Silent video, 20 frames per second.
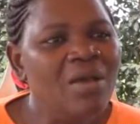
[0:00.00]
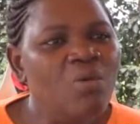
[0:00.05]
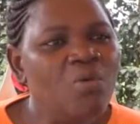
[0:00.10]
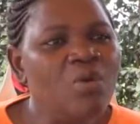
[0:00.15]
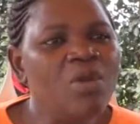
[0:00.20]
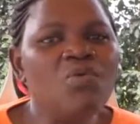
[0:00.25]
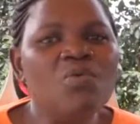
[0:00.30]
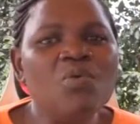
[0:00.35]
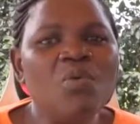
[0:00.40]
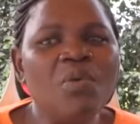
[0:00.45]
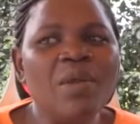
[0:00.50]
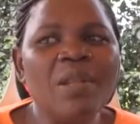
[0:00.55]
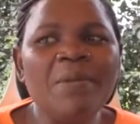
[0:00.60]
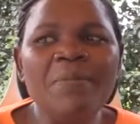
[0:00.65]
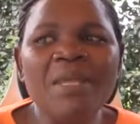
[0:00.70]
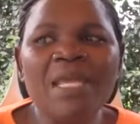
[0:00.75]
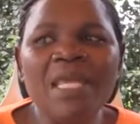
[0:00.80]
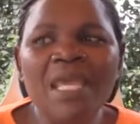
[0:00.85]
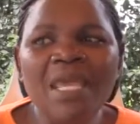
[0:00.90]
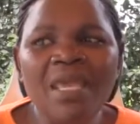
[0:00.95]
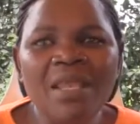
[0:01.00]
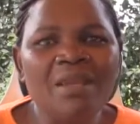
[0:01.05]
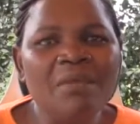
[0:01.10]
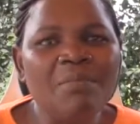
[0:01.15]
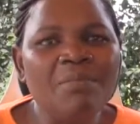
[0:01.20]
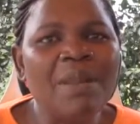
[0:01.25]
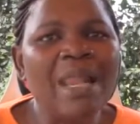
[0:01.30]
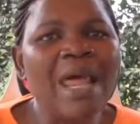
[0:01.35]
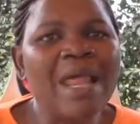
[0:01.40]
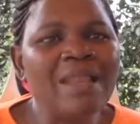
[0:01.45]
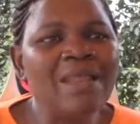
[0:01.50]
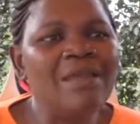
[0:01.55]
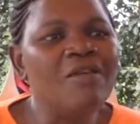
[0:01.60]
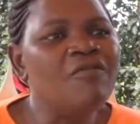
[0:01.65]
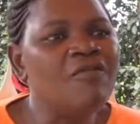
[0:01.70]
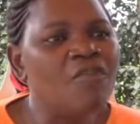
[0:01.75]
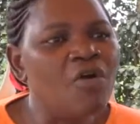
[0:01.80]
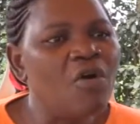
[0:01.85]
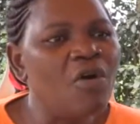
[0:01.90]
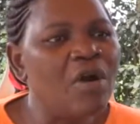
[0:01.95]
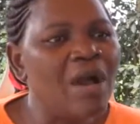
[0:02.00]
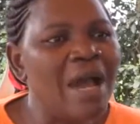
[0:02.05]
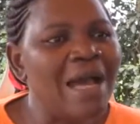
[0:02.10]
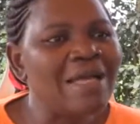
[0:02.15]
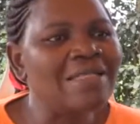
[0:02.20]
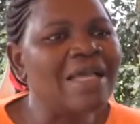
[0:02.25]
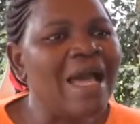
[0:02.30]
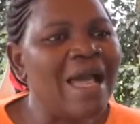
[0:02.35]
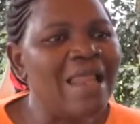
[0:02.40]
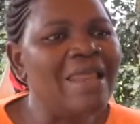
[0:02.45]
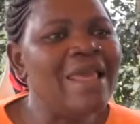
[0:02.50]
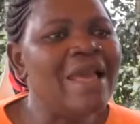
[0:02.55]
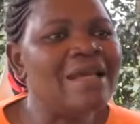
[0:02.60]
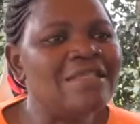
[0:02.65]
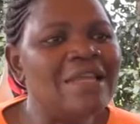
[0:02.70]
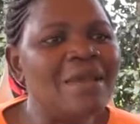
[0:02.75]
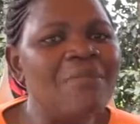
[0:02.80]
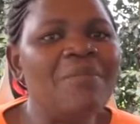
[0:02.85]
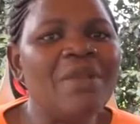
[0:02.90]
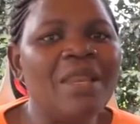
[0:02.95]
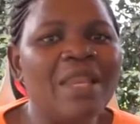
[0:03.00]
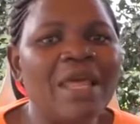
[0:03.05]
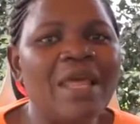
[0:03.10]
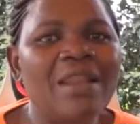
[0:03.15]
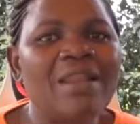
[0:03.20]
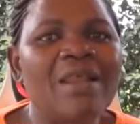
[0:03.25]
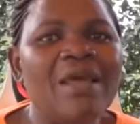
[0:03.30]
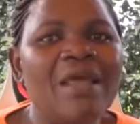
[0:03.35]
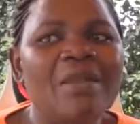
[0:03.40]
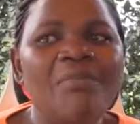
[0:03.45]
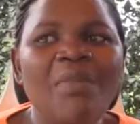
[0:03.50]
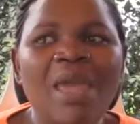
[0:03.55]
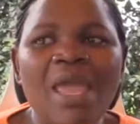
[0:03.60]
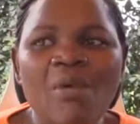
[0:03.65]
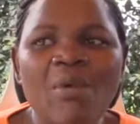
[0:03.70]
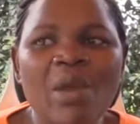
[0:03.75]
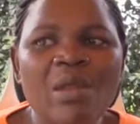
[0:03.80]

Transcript: which we will begin planning for as early as April and May,